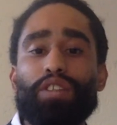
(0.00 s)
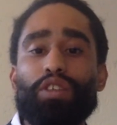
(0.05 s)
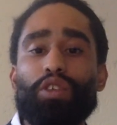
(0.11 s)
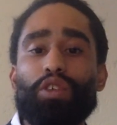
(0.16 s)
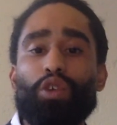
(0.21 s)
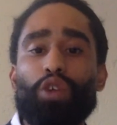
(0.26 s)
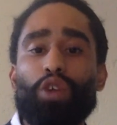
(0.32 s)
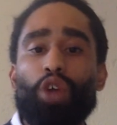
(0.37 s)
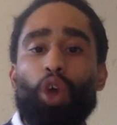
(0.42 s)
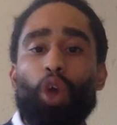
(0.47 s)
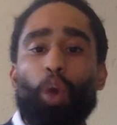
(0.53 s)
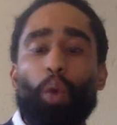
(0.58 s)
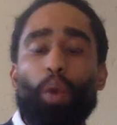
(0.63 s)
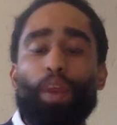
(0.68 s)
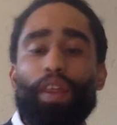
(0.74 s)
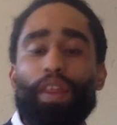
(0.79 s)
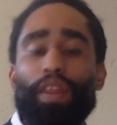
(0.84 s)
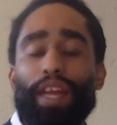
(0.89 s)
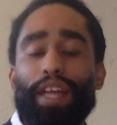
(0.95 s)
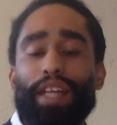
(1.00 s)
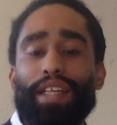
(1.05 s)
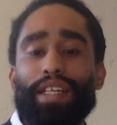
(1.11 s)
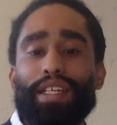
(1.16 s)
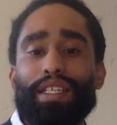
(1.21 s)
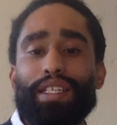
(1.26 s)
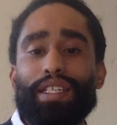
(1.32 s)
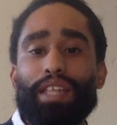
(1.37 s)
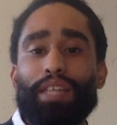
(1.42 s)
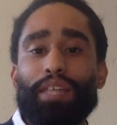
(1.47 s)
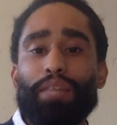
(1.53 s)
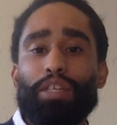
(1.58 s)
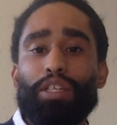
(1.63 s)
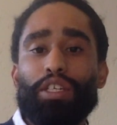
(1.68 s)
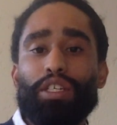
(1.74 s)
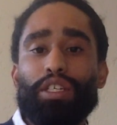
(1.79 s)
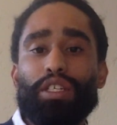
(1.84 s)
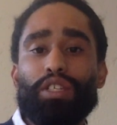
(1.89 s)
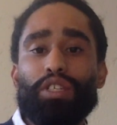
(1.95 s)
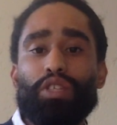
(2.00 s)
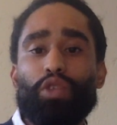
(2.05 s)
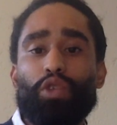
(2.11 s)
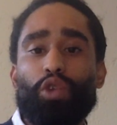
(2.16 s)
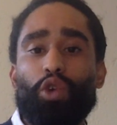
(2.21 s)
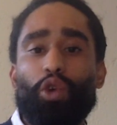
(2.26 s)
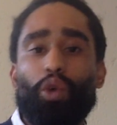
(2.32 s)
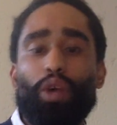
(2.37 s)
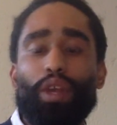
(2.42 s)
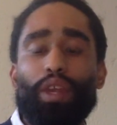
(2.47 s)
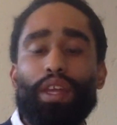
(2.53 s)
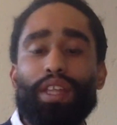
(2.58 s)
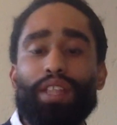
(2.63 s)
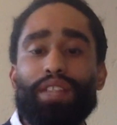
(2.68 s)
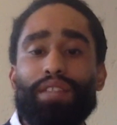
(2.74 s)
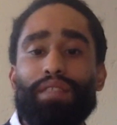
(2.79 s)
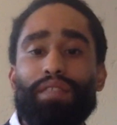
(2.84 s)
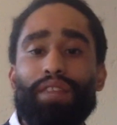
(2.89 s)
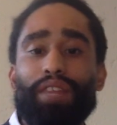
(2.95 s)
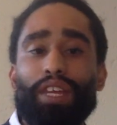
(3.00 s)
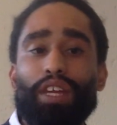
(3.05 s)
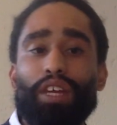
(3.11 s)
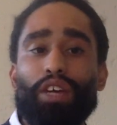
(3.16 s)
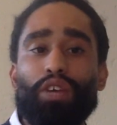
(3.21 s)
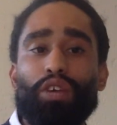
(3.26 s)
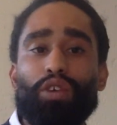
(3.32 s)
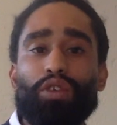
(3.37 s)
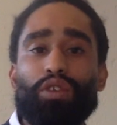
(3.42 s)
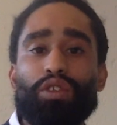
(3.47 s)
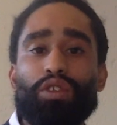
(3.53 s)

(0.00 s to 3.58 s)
So whether that is images or whether it's a video.